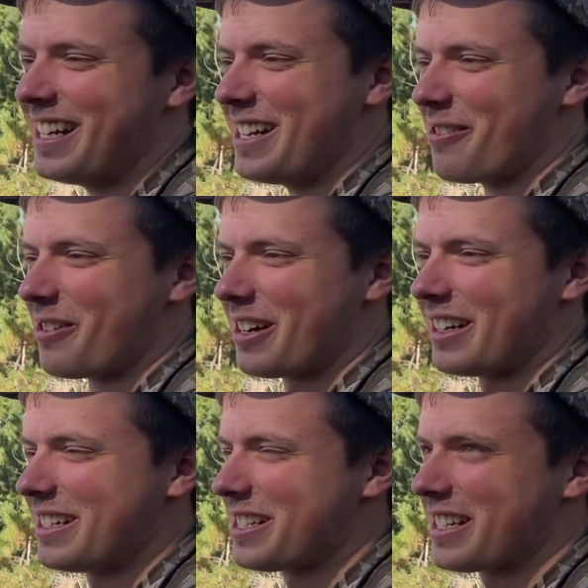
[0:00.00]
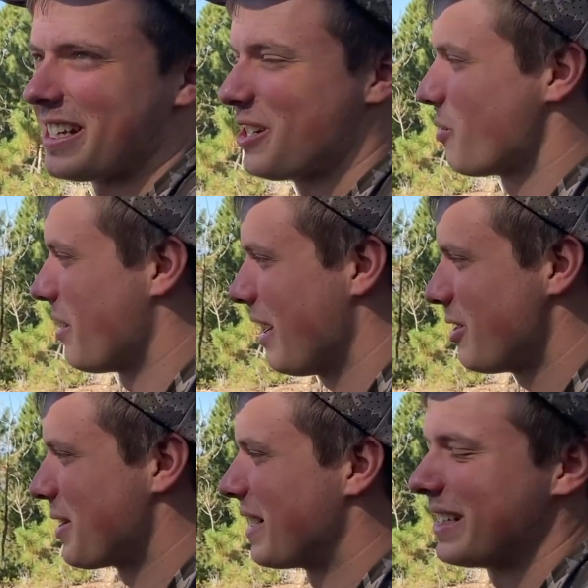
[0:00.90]
we're just gonna enjoy
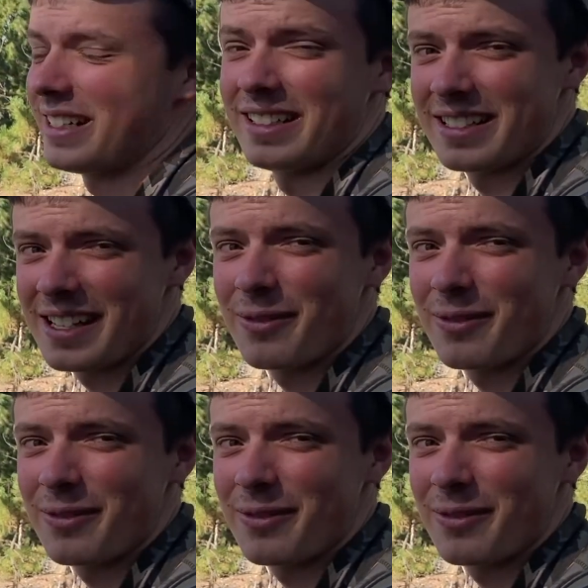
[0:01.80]
nature and see if